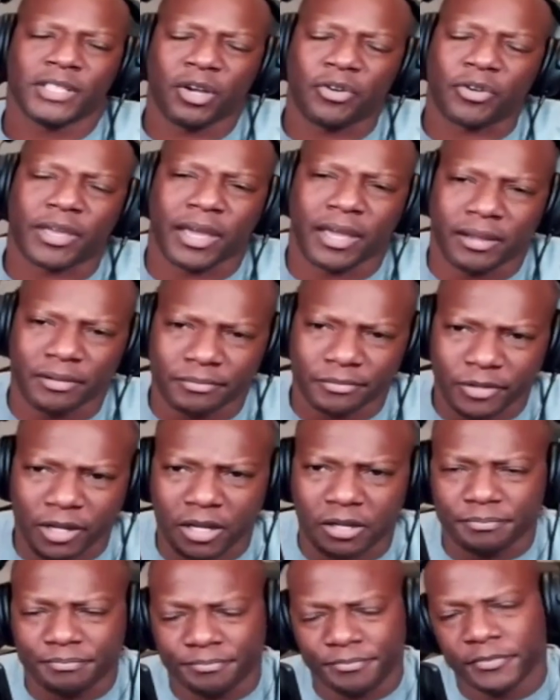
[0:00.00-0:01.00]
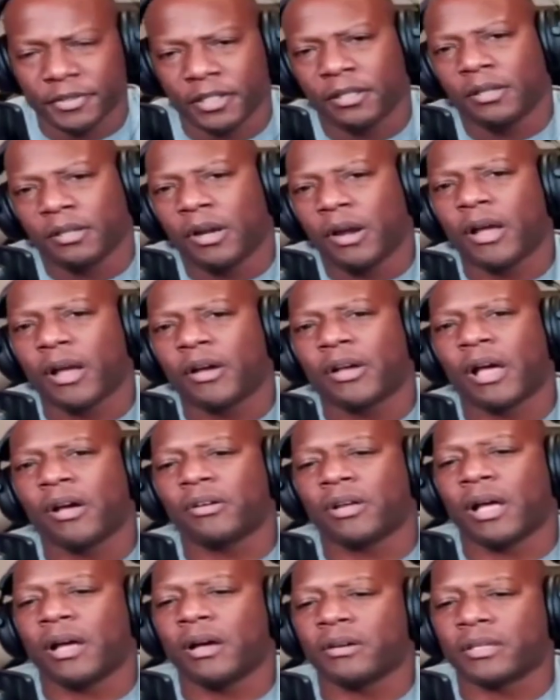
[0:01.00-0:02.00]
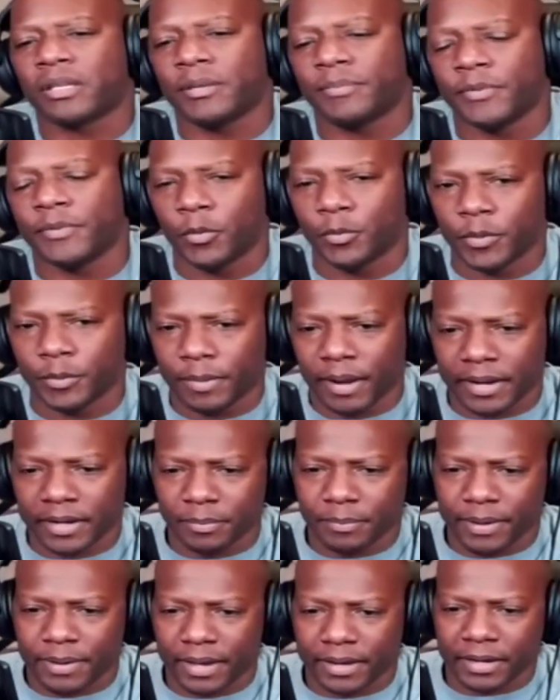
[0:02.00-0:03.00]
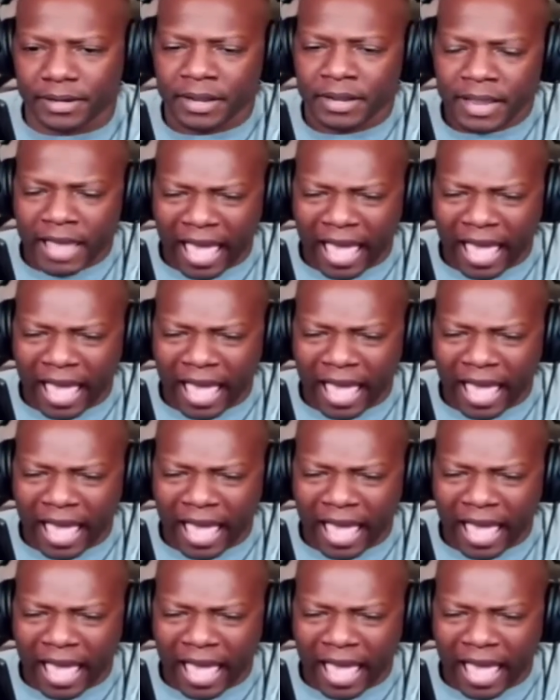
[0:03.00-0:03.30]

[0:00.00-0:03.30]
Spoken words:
Okay. Well, I'll keep an open mind about it.